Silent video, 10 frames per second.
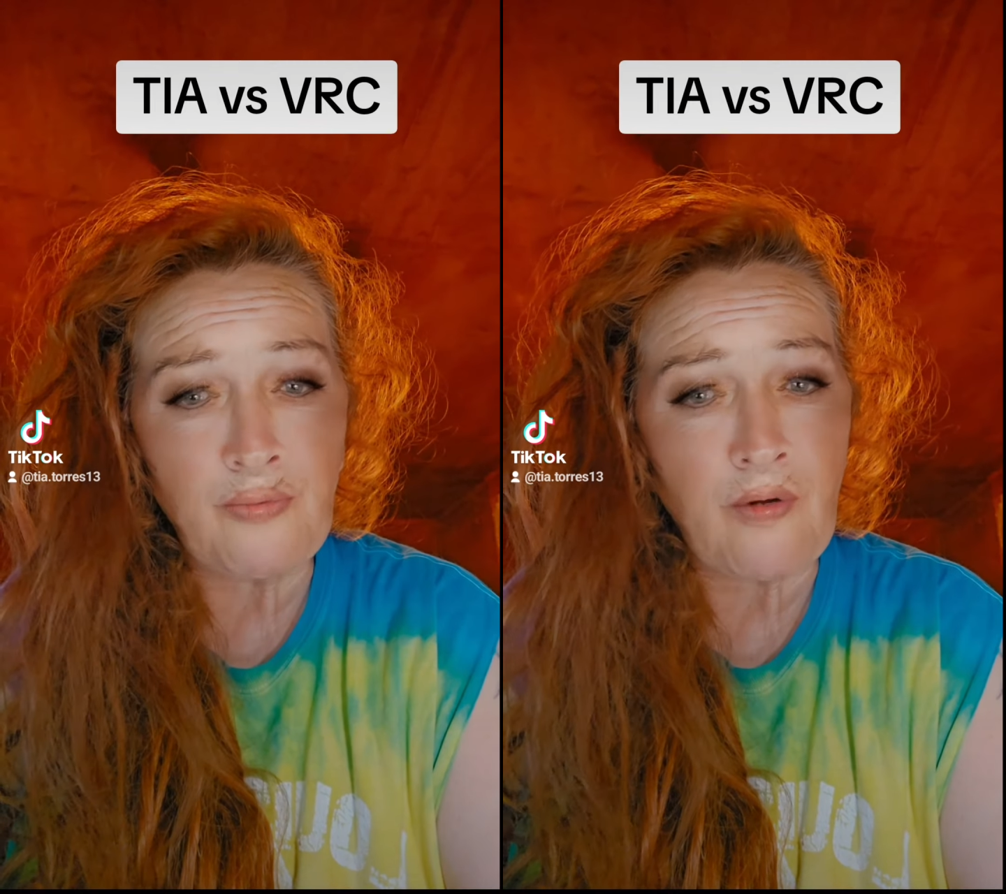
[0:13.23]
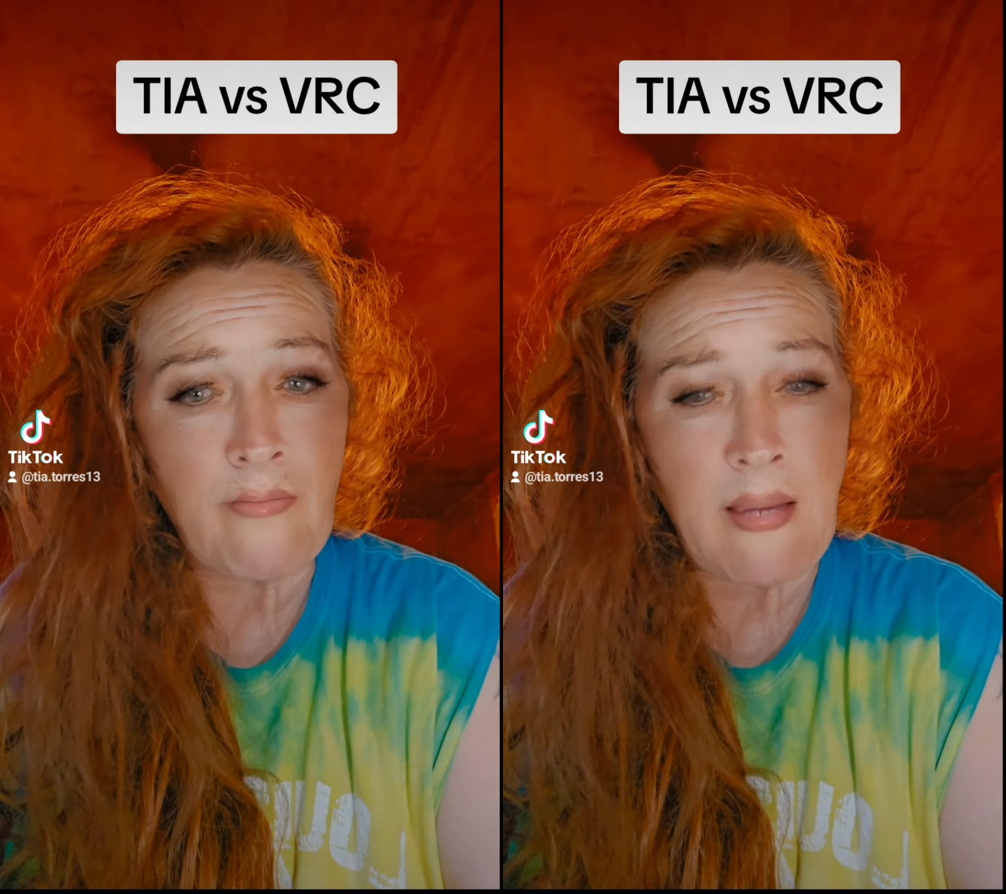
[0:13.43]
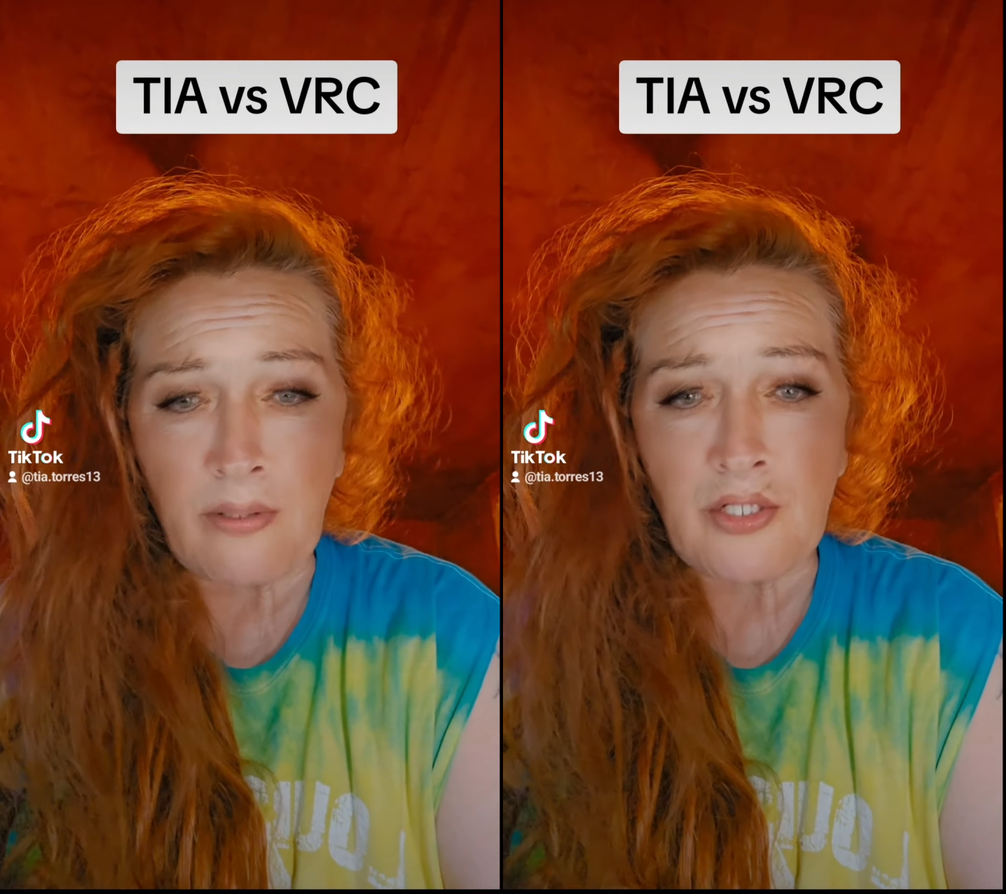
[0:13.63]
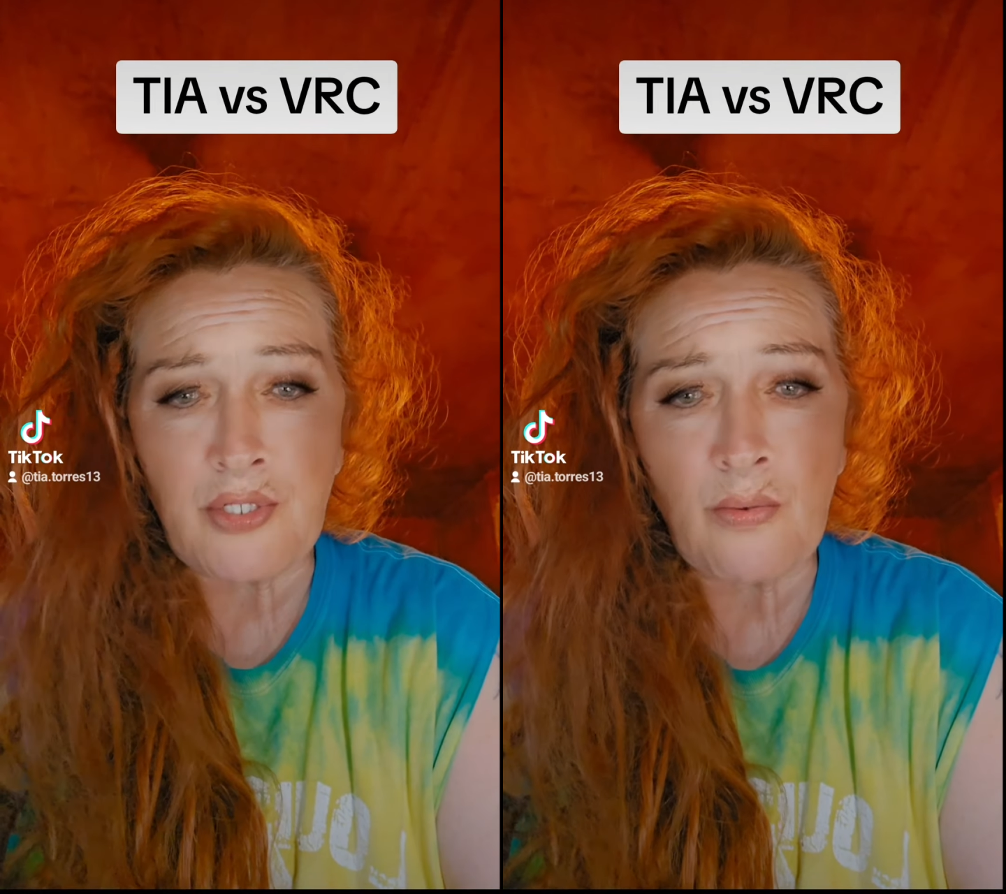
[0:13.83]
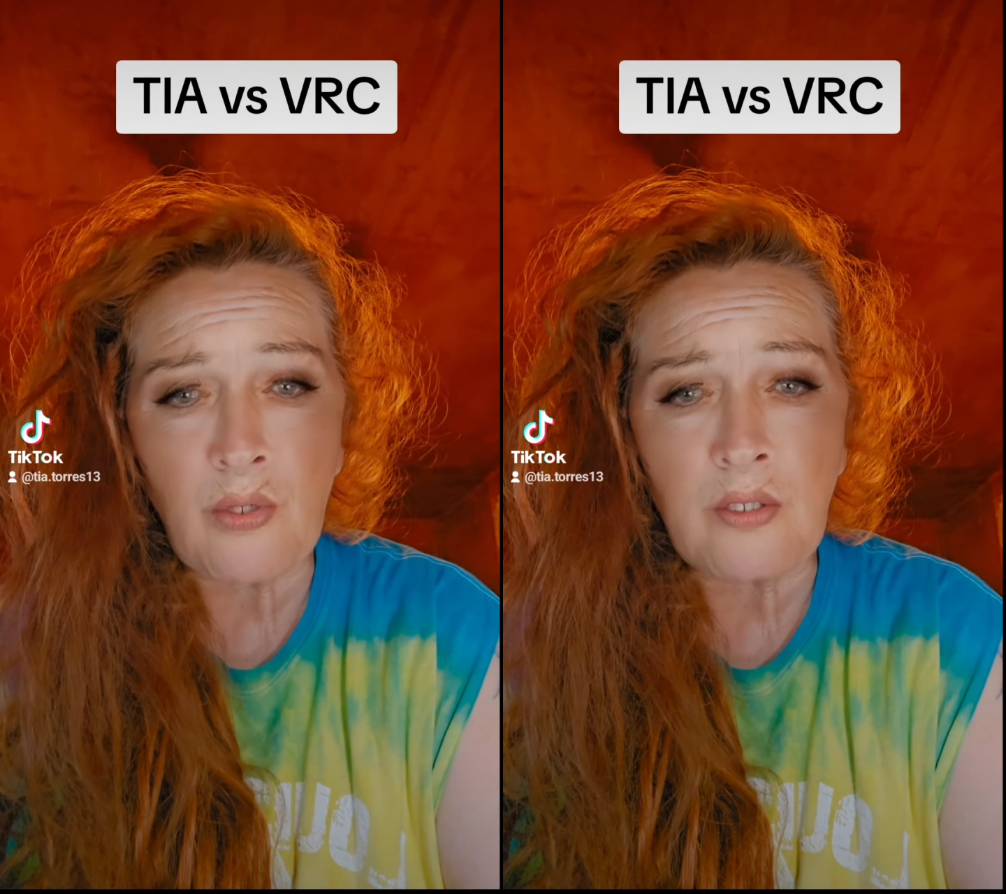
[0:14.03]
from my
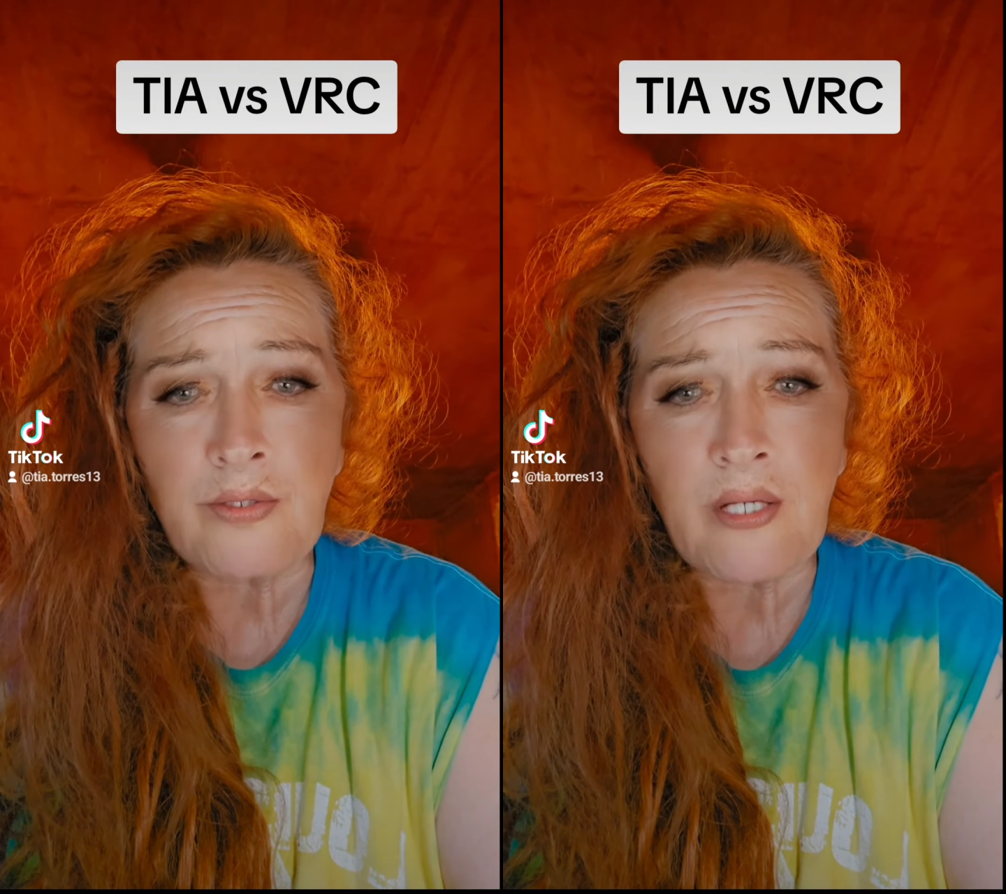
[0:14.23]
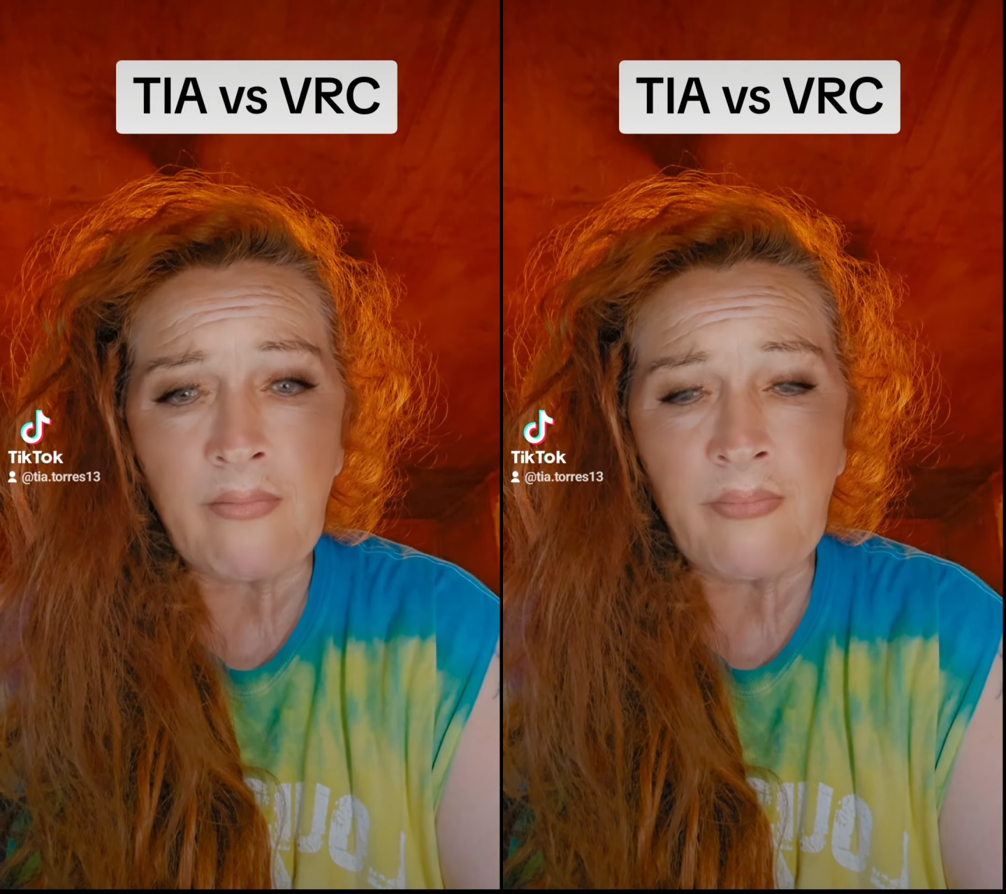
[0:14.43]
personal world.